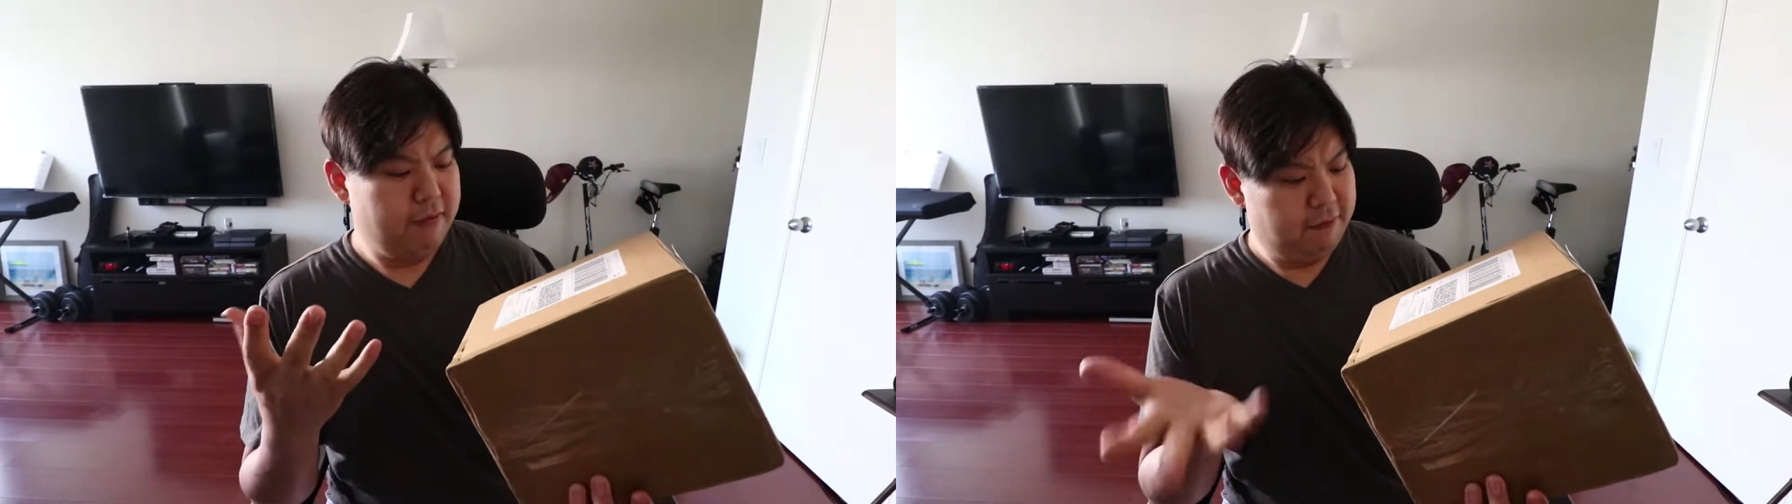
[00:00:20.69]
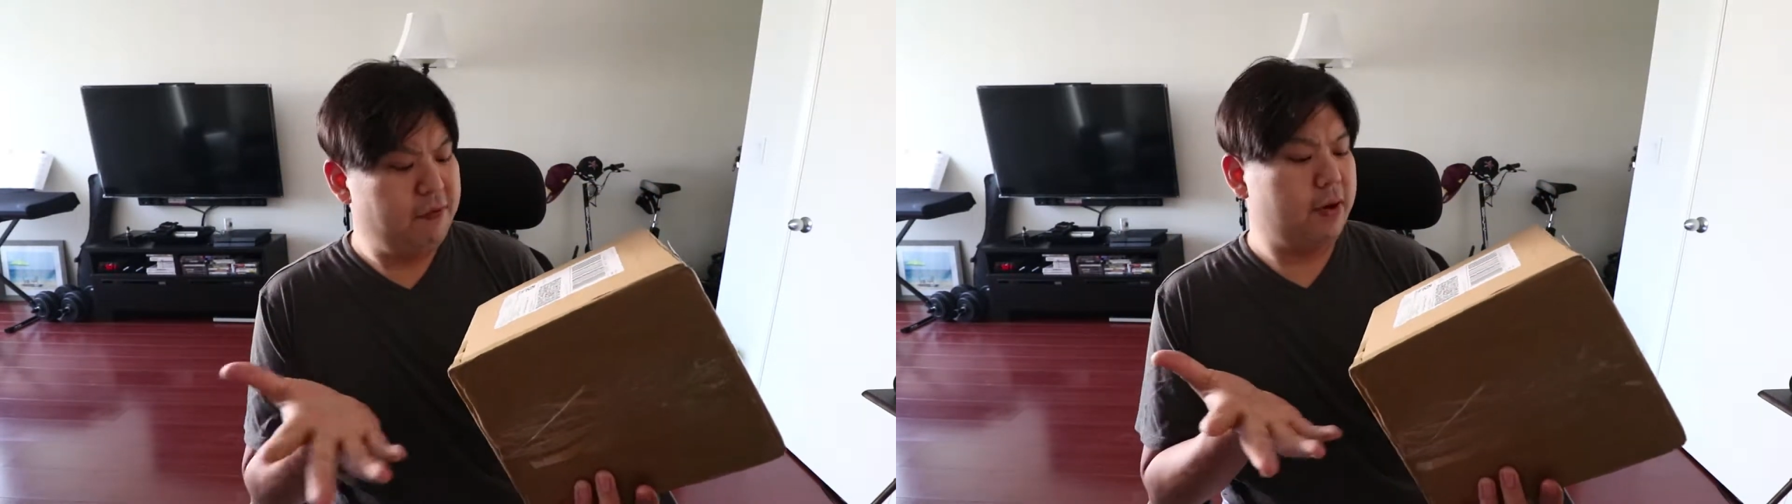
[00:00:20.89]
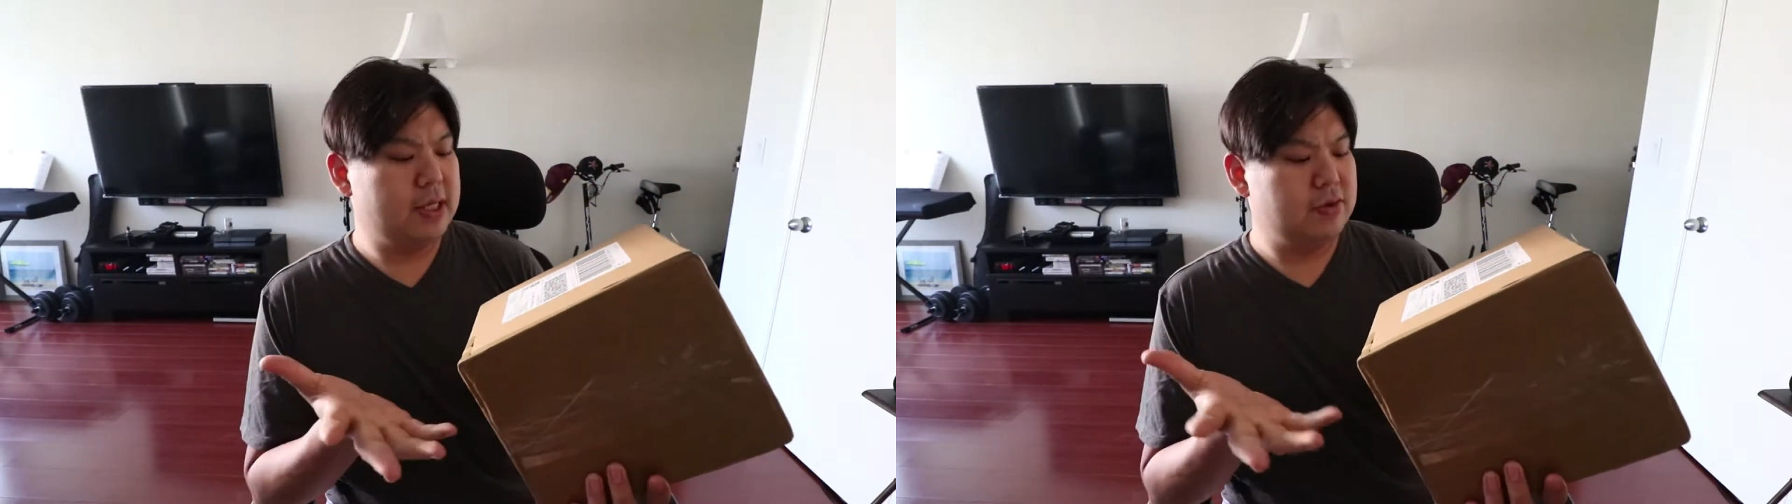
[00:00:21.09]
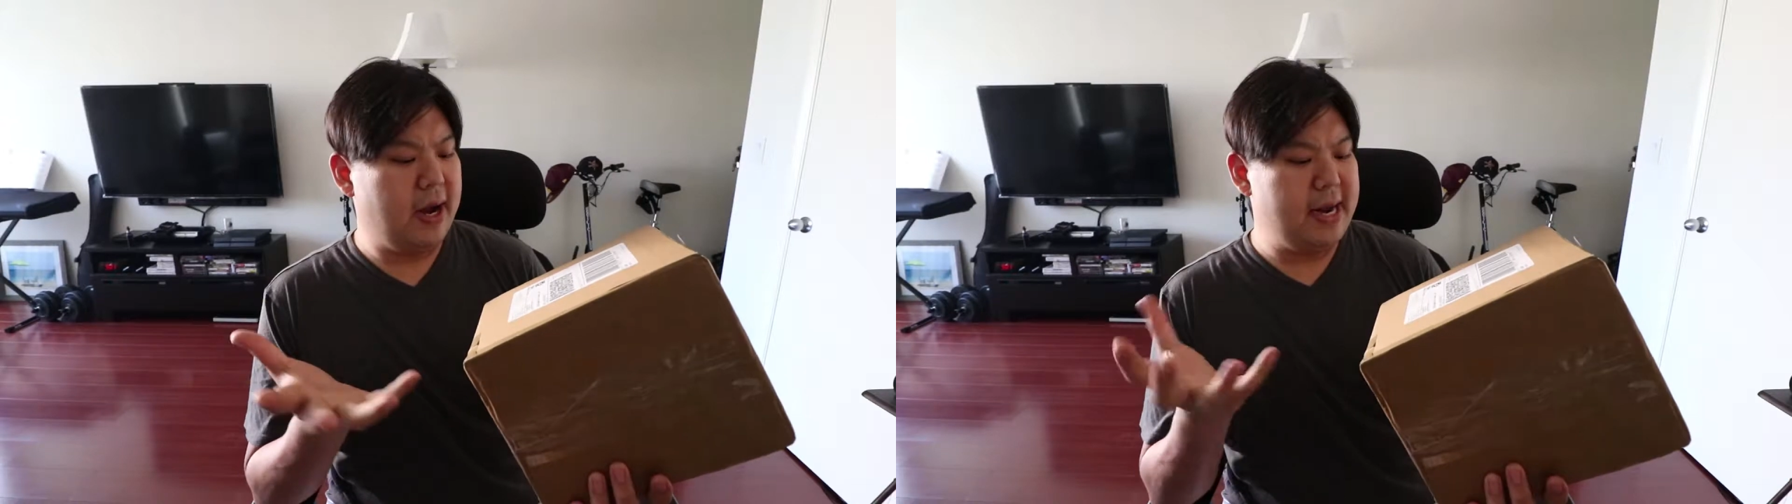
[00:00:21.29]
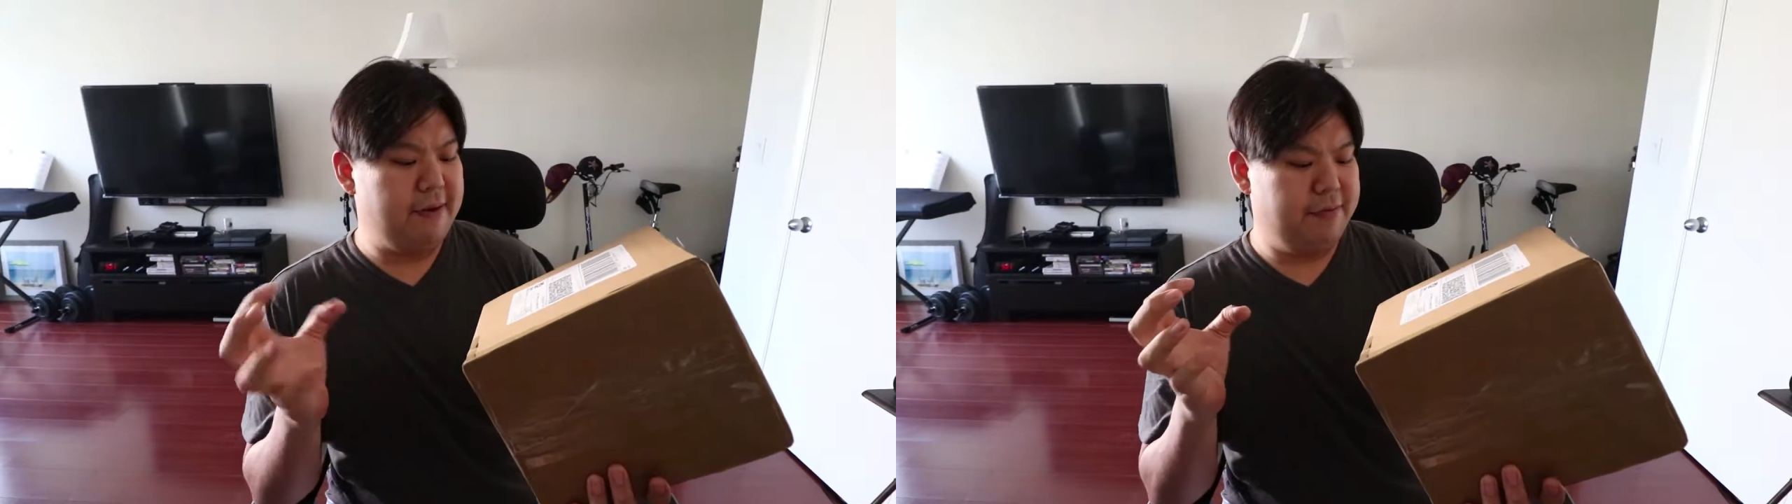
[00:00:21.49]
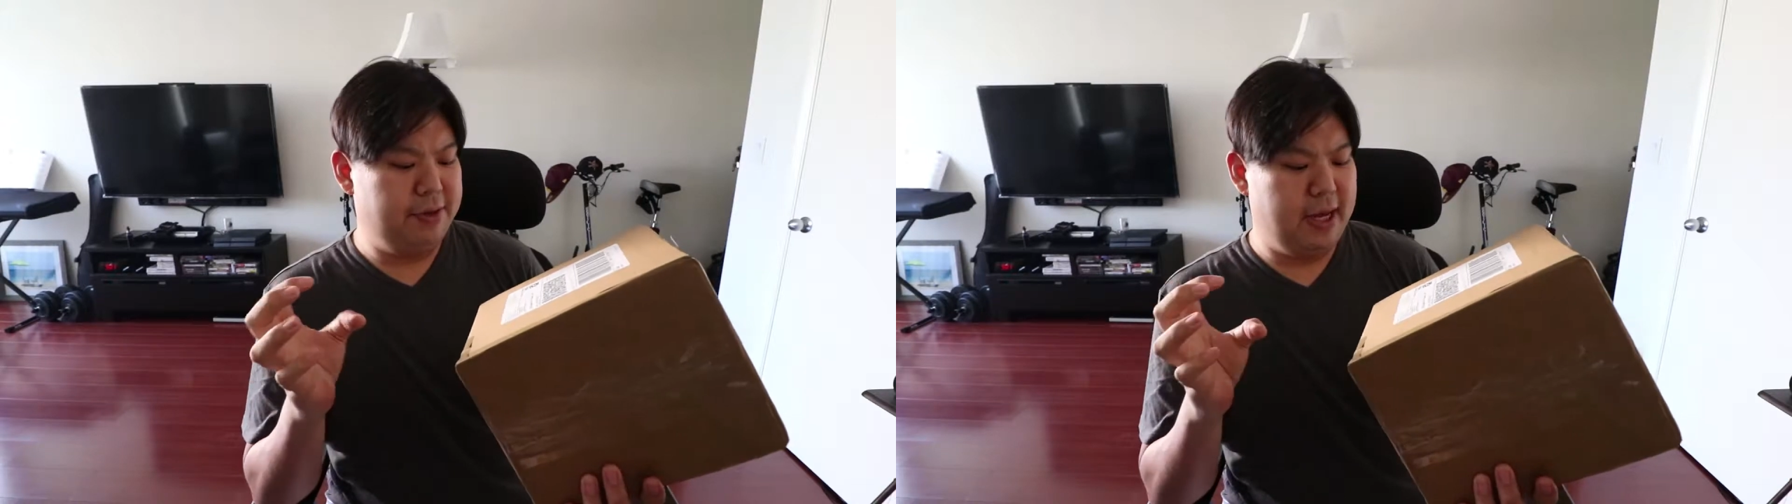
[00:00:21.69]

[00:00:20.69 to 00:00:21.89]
Focusrite after